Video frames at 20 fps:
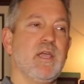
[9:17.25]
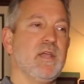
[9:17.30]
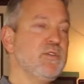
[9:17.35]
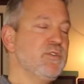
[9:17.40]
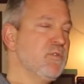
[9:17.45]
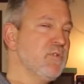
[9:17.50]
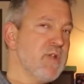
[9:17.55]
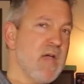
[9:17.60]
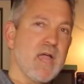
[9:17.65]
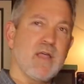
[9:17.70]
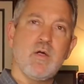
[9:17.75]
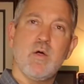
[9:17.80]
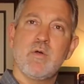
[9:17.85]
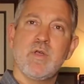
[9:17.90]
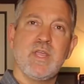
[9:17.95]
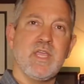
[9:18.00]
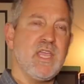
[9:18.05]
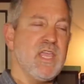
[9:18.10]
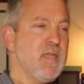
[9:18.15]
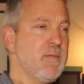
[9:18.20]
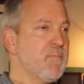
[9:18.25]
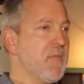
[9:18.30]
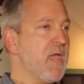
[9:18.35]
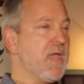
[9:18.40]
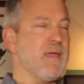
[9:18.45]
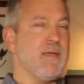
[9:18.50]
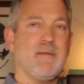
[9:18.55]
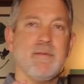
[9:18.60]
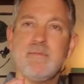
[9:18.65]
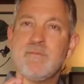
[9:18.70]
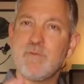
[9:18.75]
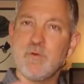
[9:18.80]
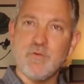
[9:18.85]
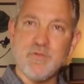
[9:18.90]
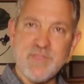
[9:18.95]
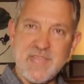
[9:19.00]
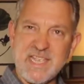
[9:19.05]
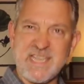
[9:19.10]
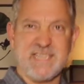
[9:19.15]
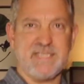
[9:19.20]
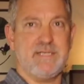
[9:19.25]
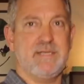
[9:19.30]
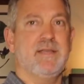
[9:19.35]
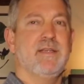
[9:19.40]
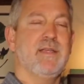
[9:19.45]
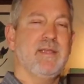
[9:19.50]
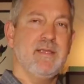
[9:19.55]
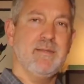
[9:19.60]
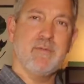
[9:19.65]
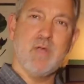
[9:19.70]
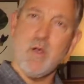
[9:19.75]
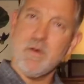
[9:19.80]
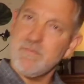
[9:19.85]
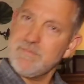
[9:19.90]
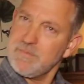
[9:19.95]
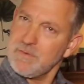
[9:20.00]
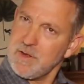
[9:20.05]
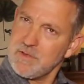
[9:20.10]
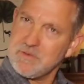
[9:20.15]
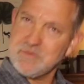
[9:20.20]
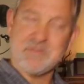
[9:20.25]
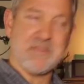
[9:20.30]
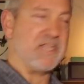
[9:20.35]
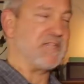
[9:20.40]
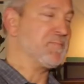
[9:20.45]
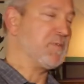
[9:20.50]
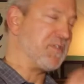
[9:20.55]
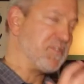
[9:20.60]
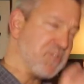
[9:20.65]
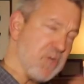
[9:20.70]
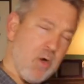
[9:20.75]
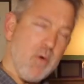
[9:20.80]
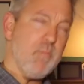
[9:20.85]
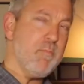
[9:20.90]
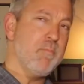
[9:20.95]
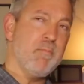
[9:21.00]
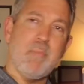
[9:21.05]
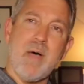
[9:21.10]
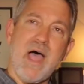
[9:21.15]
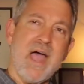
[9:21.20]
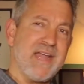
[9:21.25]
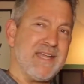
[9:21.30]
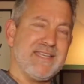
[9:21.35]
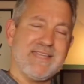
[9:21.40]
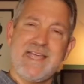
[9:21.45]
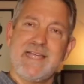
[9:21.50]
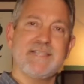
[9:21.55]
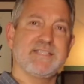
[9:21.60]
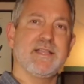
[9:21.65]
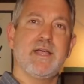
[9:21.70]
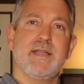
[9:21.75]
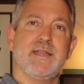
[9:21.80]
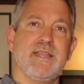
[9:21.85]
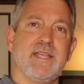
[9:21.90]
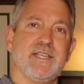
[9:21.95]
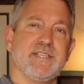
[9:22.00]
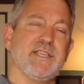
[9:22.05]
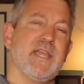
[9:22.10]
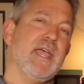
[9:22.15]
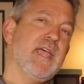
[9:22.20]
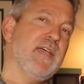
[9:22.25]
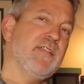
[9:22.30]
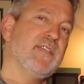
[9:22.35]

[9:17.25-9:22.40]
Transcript: Do not go to eBay for this. Go for other things, but don't buy tests on this.